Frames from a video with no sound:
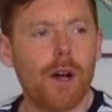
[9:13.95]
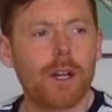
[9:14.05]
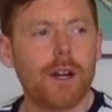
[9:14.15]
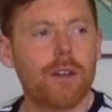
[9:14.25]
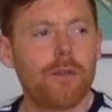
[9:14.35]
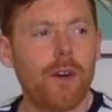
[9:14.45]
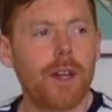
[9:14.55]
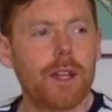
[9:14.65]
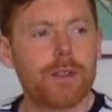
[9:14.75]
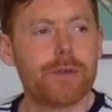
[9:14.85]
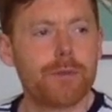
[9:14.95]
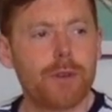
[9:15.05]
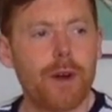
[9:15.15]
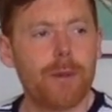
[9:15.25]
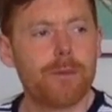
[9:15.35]
kind of find that
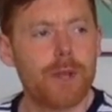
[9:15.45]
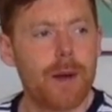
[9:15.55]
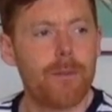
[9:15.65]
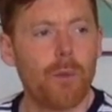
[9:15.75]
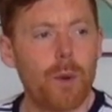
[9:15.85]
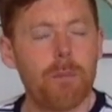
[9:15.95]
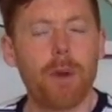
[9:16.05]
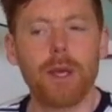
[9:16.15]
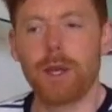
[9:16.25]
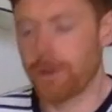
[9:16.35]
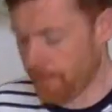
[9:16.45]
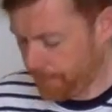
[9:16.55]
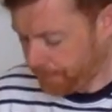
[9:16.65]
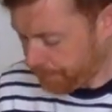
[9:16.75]
sometimes with bacon,